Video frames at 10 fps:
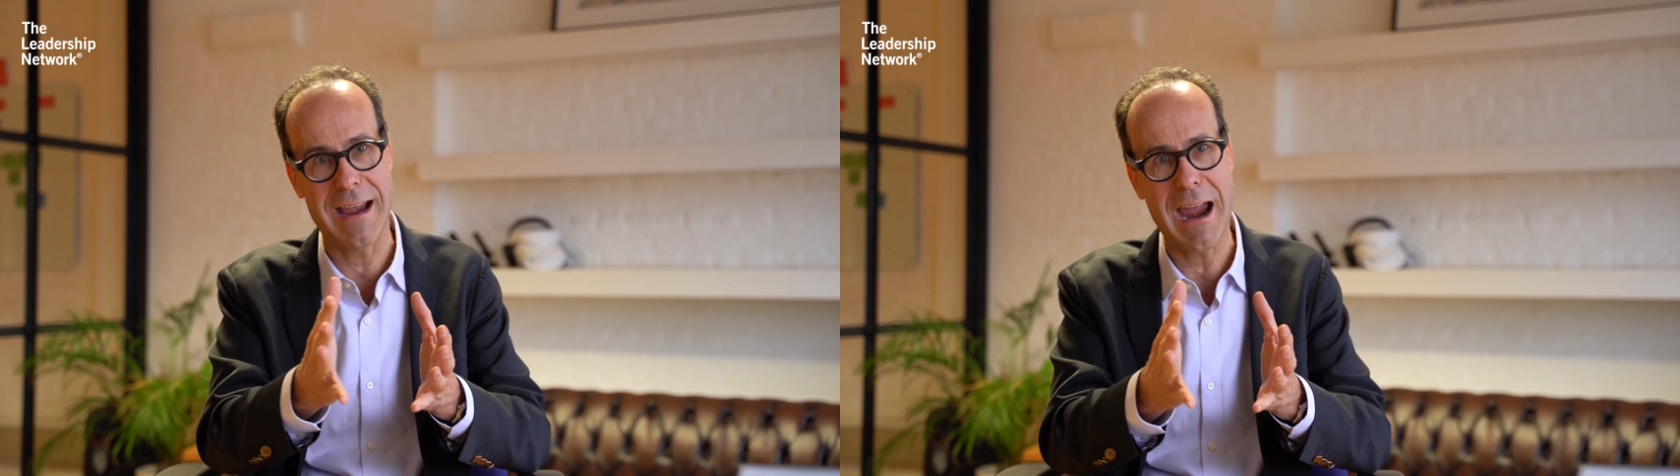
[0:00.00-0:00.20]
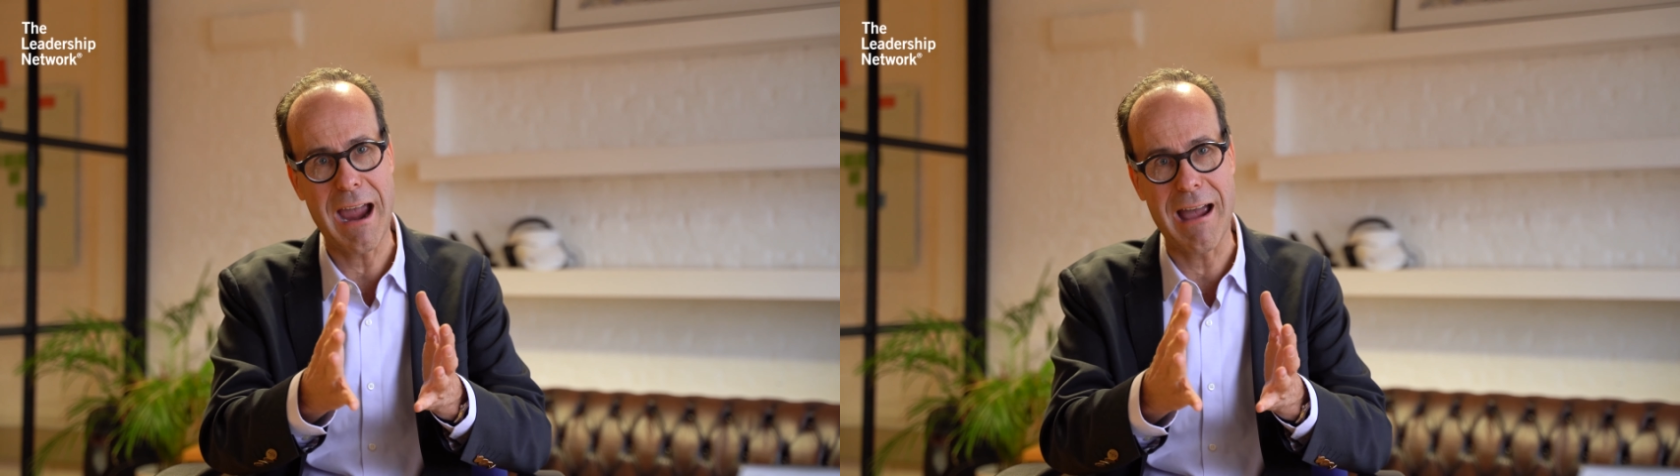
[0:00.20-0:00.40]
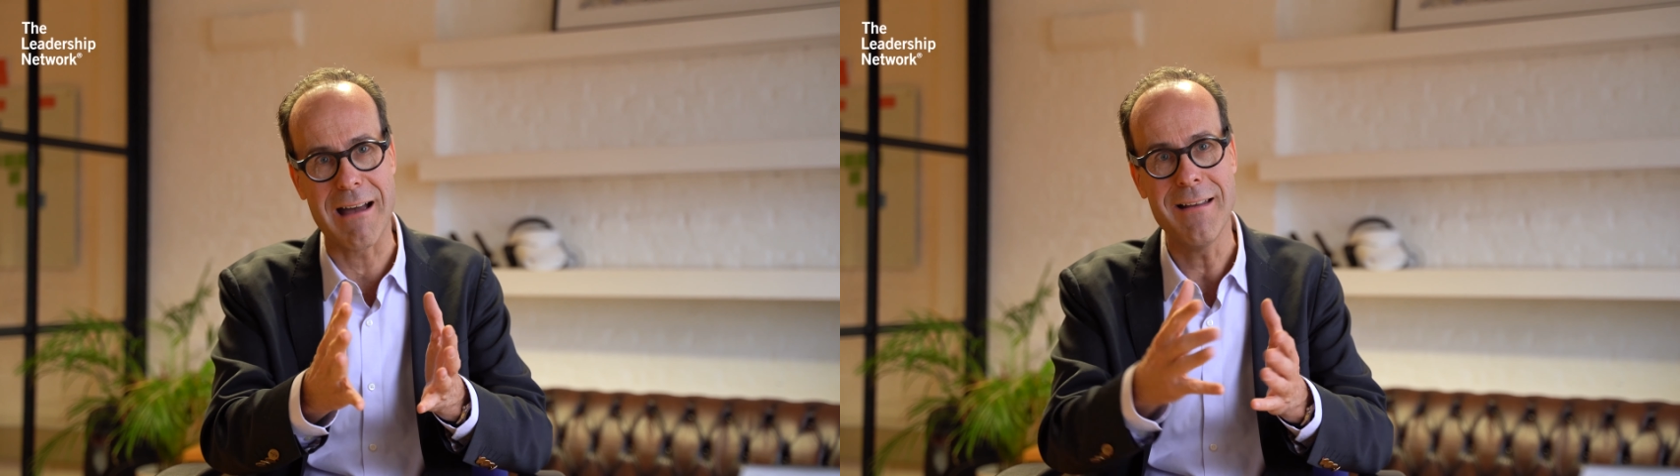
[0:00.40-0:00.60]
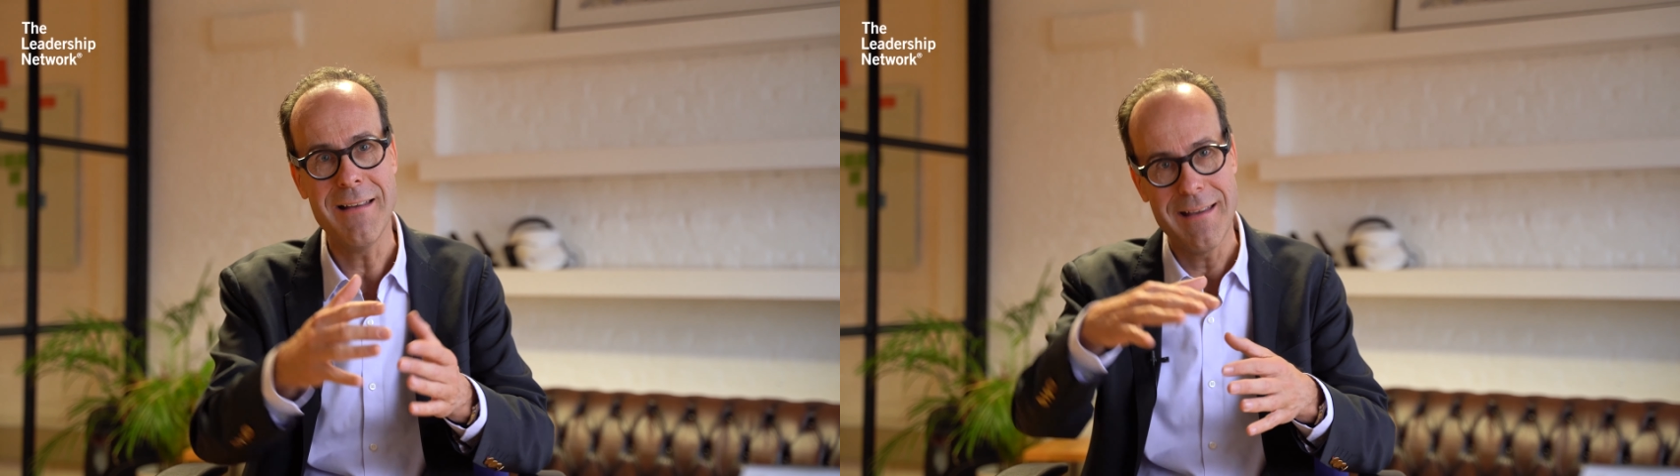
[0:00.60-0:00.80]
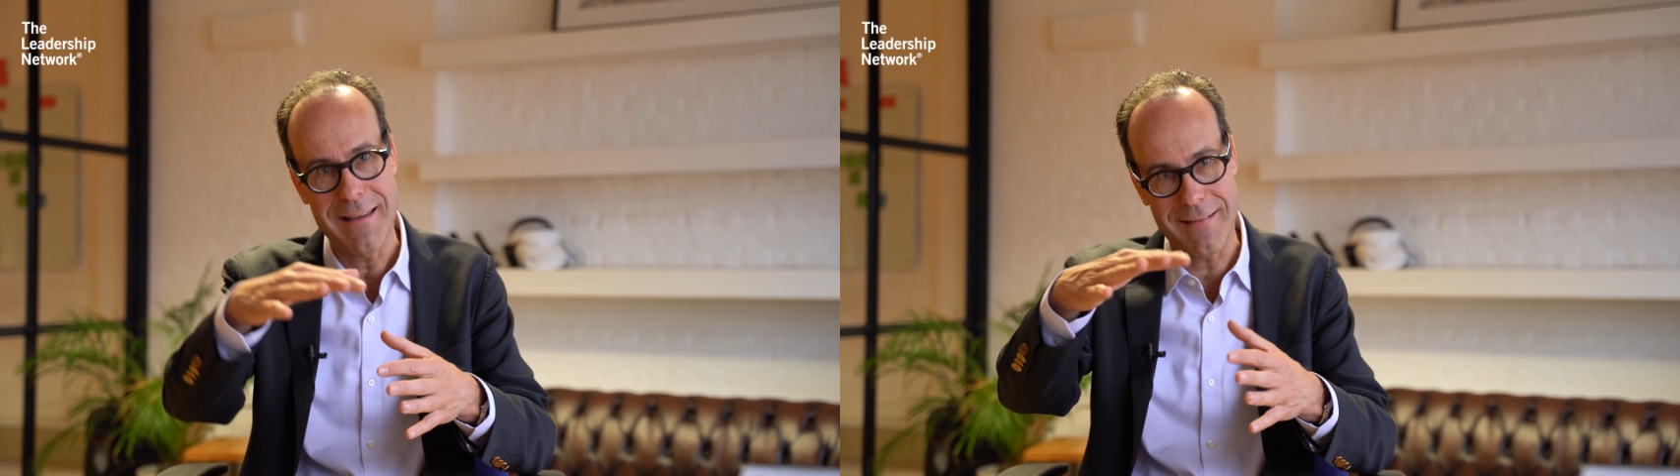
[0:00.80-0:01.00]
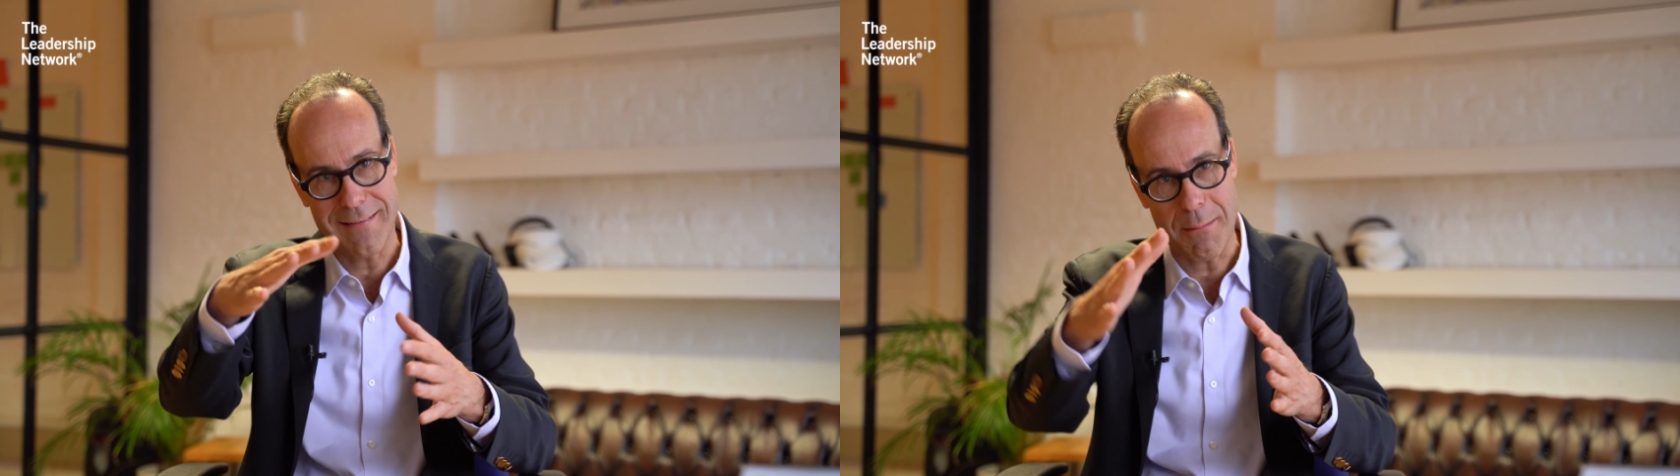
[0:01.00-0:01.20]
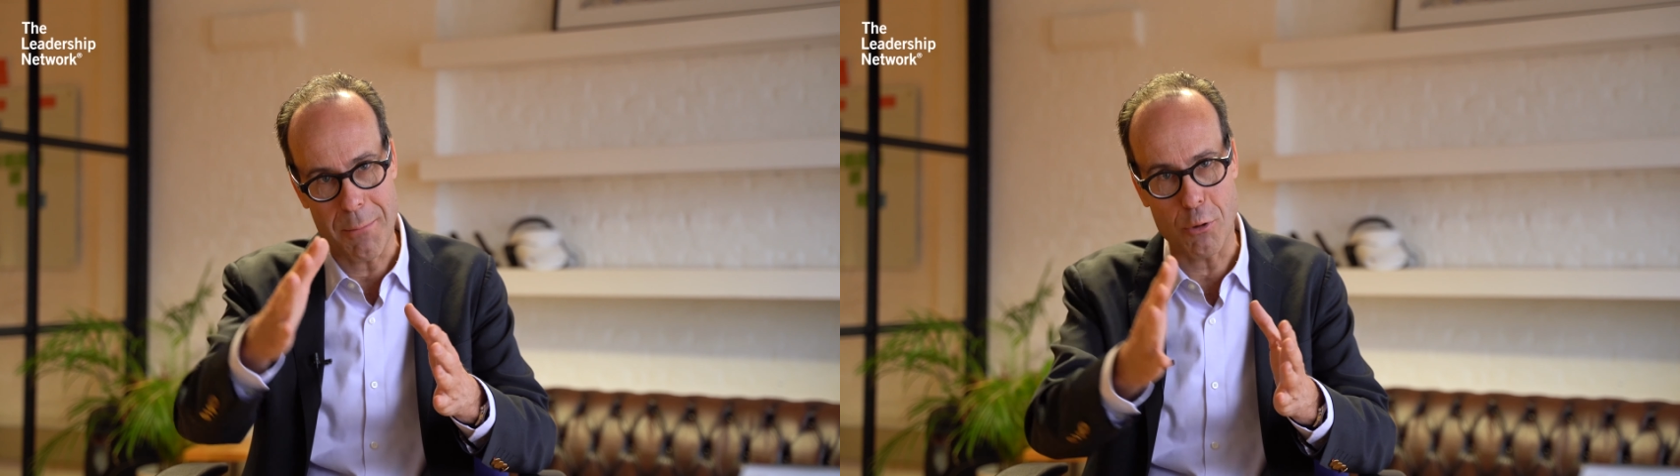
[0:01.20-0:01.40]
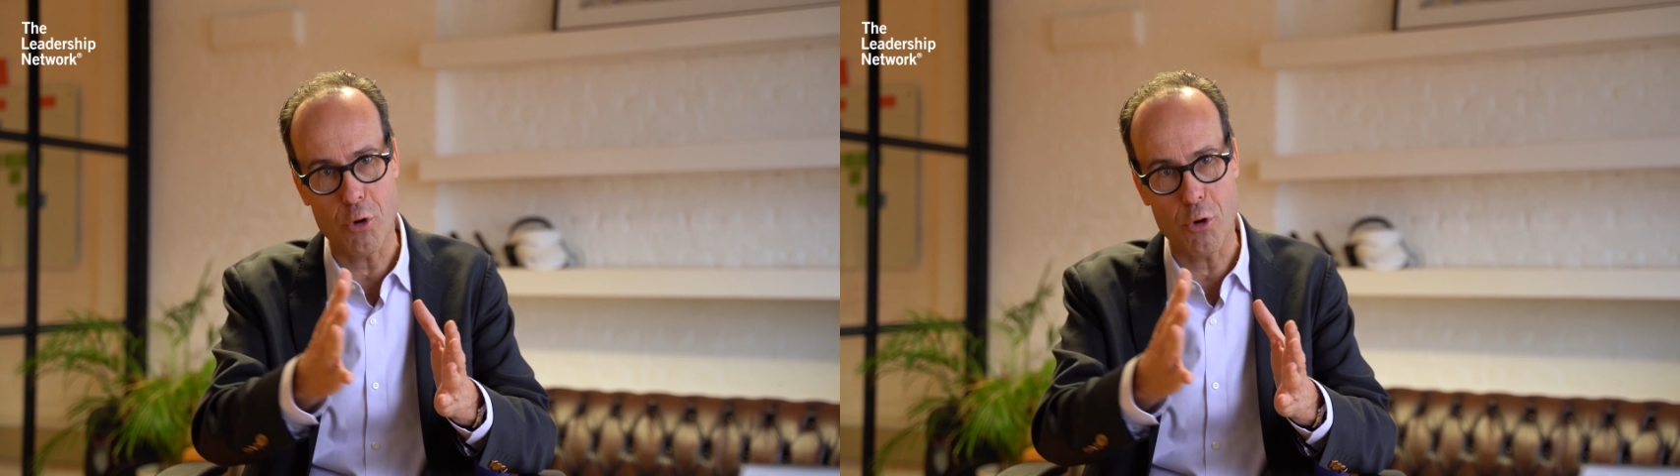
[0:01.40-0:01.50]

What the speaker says: car is somehow